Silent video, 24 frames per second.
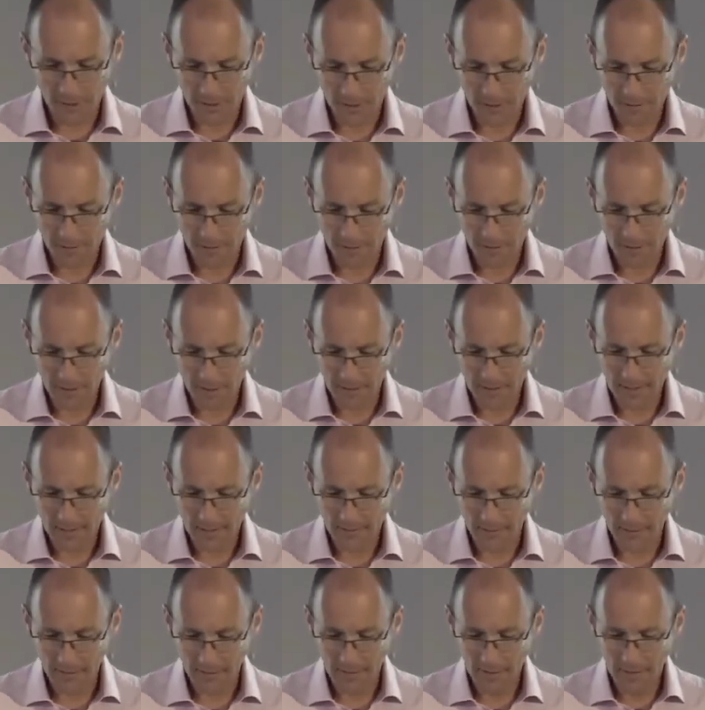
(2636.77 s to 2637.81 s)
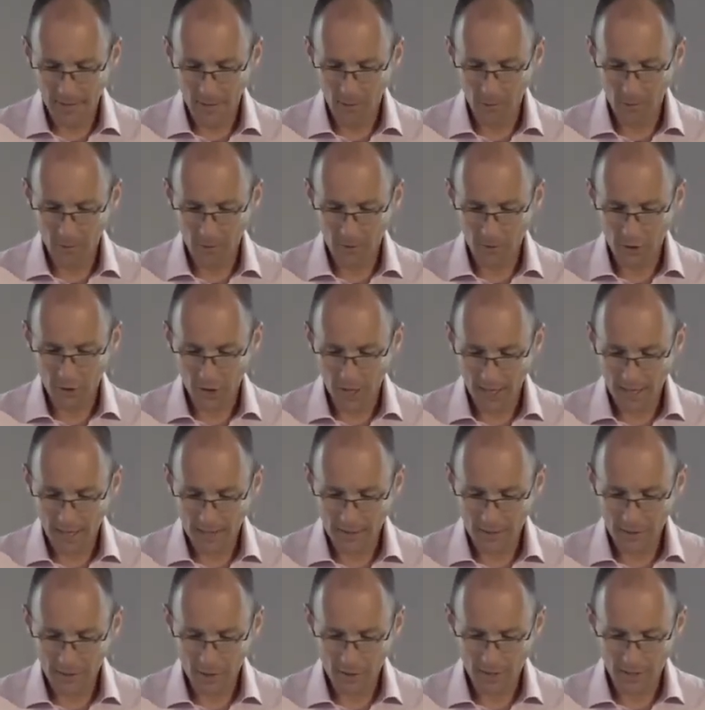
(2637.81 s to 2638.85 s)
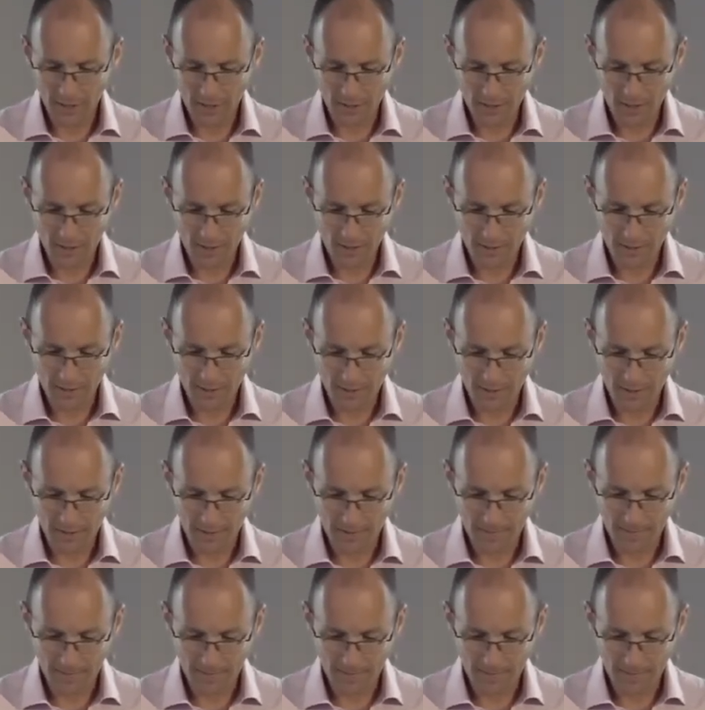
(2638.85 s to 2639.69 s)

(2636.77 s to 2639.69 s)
So, thirdly, giving will change eternity.